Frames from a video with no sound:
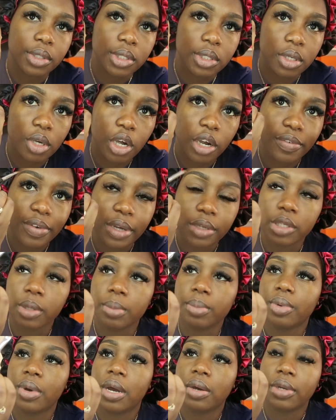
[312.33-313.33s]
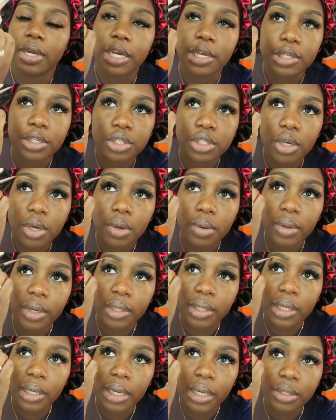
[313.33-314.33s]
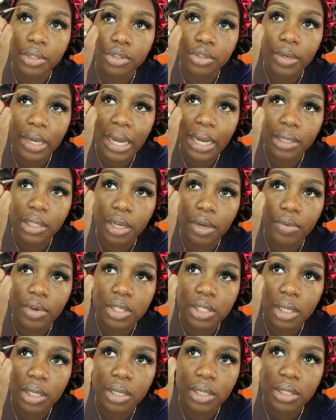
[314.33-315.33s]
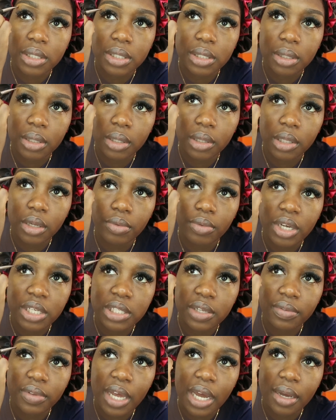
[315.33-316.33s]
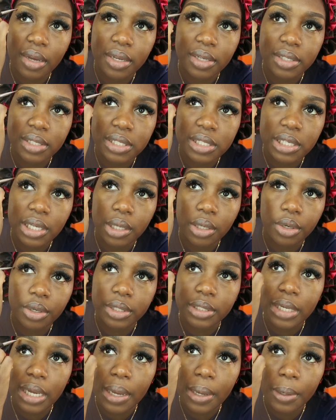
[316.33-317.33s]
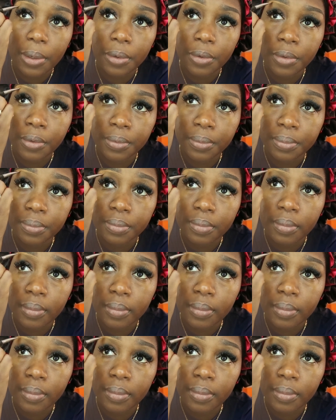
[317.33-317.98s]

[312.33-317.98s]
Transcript: just carve out the brow like so, and then I drag the rest of that concealer down.